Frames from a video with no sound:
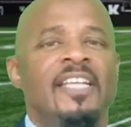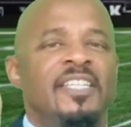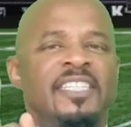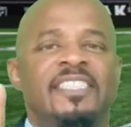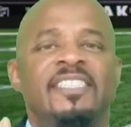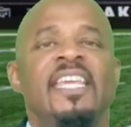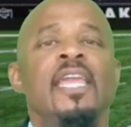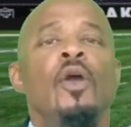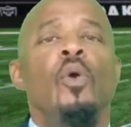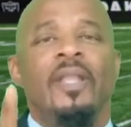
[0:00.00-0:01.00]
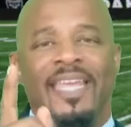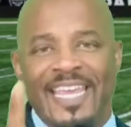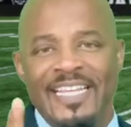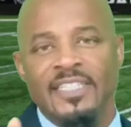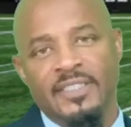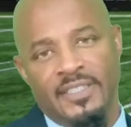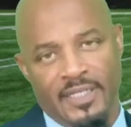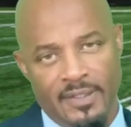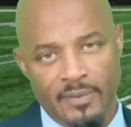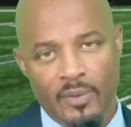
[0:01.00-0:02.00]
as a single
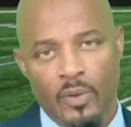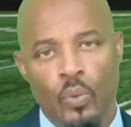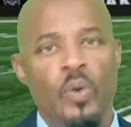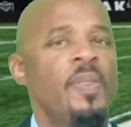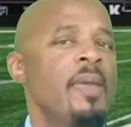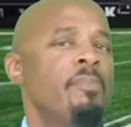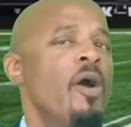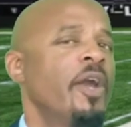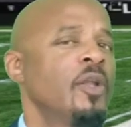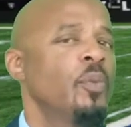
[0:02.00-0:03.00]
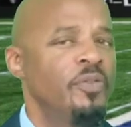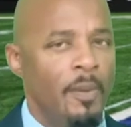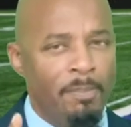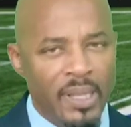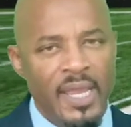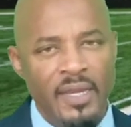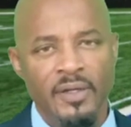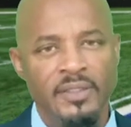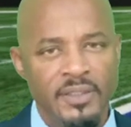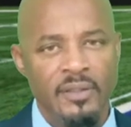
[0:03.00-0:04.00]
entity when they bargain with the
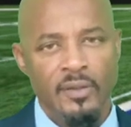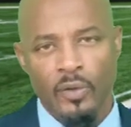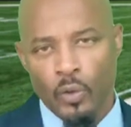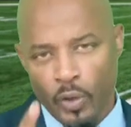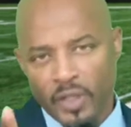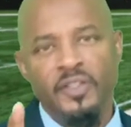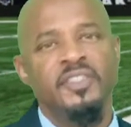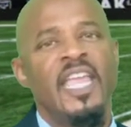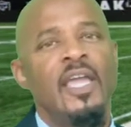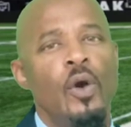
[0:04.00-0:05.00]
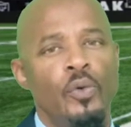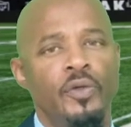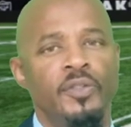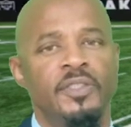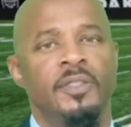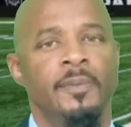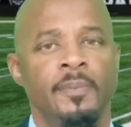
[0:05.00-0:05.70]
players or other stakeholders.